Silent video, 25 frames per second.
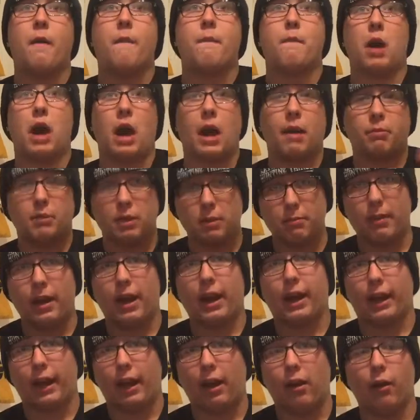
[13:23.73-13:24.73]
popped it
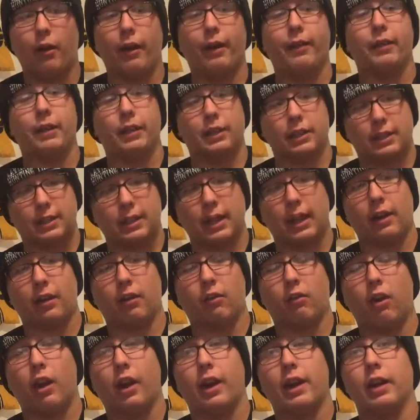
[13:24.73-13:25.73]
back out, and then set it
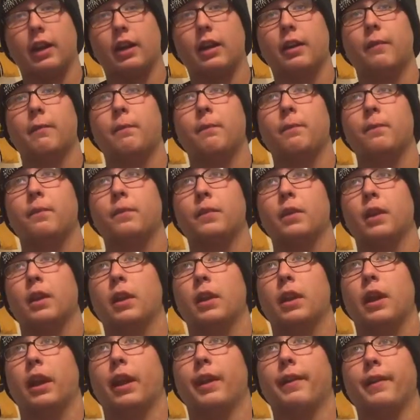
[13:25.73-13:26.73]
right.
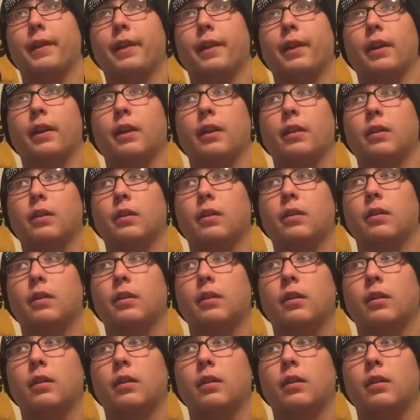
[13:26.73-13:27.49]
And then